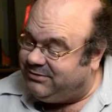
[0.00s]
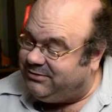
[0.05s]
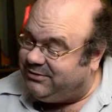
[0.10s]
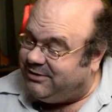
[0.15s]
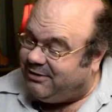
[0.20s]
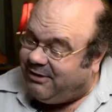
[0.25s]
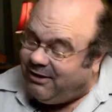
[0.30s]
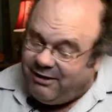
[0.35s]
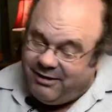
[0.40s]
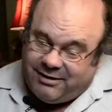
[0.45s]

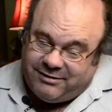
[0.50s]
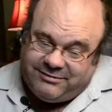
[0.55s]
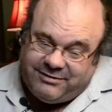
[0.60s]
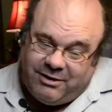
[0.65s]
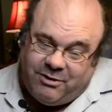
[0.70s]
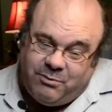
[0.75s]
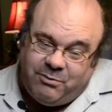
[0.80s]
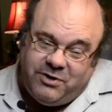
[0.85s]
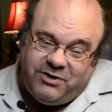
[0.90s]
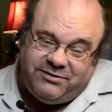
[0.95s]
gosh,
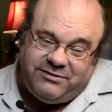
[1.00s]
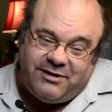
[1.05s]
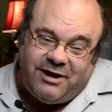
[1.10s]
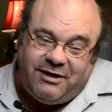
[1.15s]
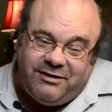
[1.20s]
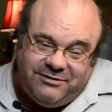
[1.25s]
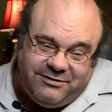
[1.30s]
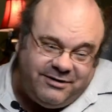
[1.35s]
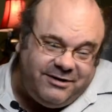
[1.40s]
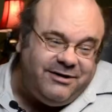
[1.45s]
how
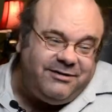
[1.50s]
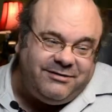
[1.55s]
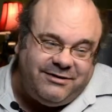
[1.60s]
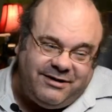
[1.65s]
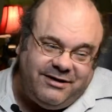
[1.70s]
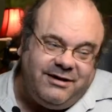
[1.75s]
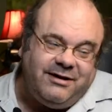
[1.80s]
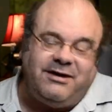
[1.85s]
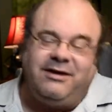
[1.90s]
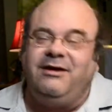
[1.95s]

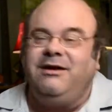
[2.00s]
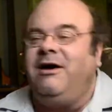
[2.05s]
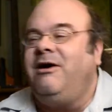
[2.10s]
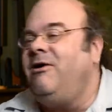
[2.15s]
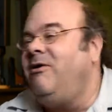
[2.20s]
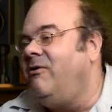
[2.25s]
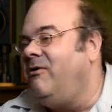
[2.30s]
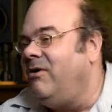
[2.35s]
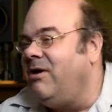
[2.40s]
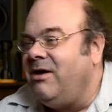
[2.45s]
misogynistic and
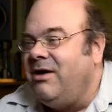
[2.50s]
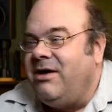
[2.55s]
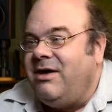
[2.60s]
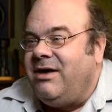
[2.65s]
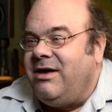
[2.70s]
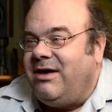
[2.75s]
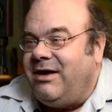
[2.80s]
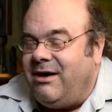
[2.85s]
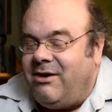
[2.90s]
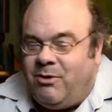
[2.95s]
how,
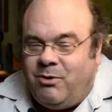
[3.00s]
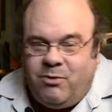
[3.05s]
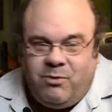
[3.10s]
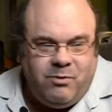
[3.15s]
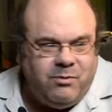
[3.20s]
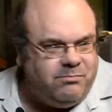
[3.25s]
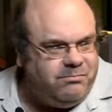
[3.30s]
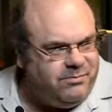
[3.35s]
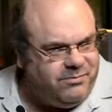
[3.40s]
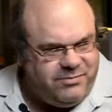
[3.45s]

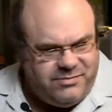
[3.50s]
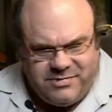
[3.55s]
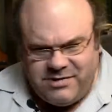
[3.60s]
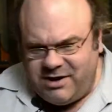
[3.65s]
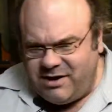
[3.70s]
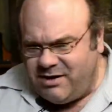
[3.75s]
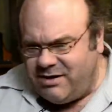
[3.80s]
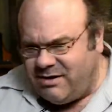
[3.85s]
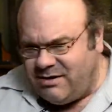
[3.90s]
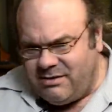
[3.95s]
how,
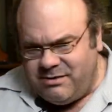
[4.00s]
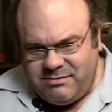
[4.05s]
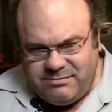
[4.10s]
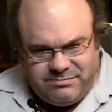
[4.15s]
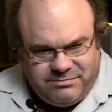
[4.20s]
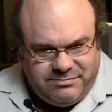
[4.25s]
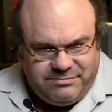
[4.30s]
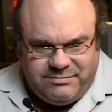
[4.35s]
uh,